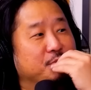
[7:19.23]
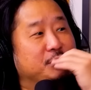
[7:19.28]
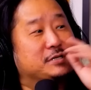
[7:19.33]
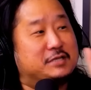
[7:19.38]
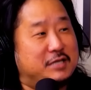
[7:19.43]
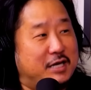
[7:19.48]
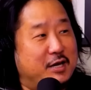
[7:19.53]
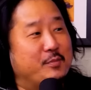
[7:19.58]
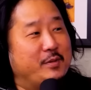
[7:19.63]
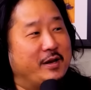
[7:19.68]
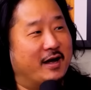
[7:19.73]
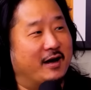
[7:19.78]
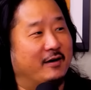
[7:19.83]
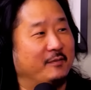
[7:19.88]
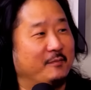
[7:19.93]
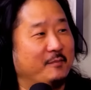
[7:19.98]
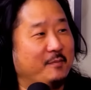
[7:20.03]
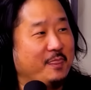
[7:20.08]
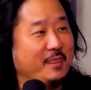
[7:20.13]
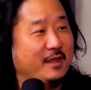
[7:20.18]
just hear me
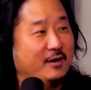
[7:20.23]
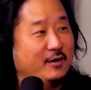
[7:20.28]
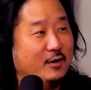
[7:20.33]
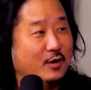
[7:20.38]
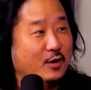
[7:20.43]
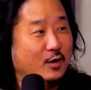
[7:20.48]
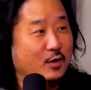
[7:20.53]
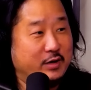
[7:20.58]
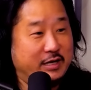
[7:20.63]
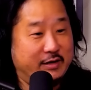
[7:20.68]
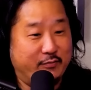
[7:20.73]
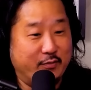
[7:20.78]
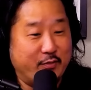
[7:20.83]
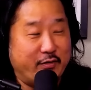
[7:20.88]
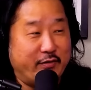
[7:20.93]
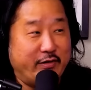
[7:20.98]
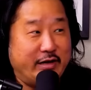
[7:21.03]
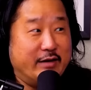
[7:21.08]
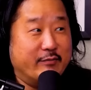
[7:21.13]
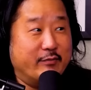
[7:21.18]
out. Mm-hmm.
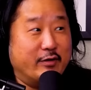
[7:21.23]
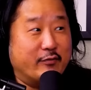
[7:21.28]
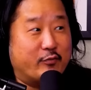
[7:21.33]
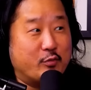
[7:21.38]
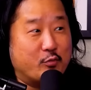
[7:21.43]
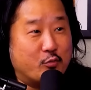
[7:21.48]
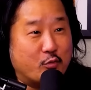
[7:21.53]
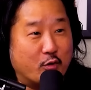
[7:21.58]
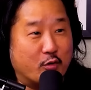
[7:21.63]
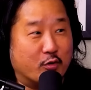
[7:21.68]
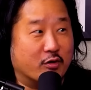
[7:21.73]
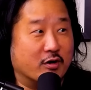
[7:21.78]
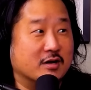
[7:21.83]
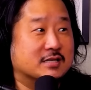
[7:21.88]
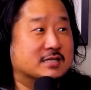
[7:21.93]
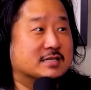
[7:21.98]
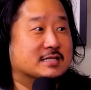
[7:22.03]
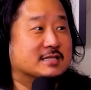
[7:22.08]
Even even if we wrote her a